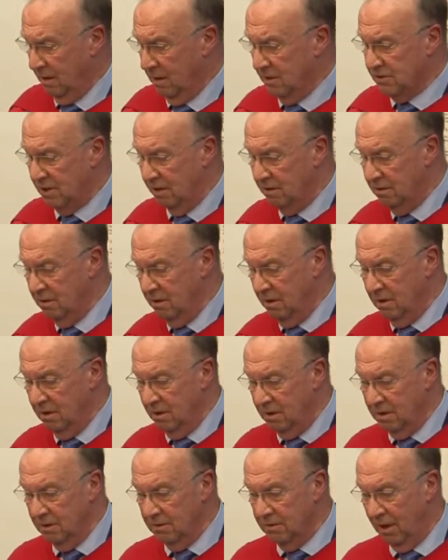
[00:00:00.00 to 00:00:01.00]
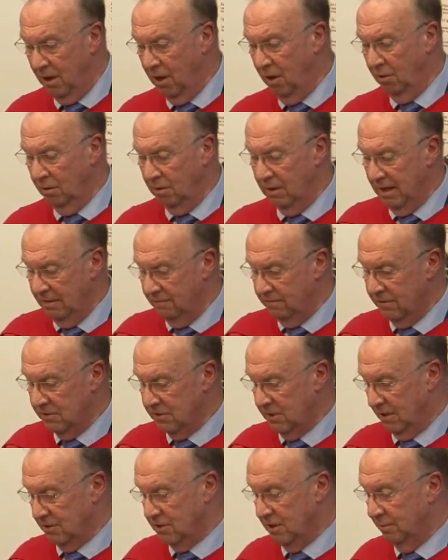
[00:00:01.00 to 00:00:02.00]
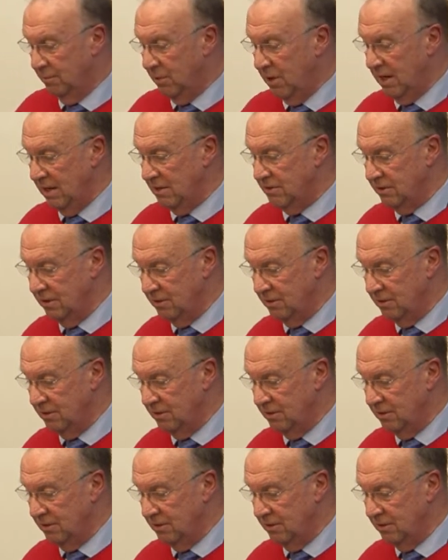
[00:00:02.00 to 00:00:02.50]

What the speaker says: So the whole infrastructure piece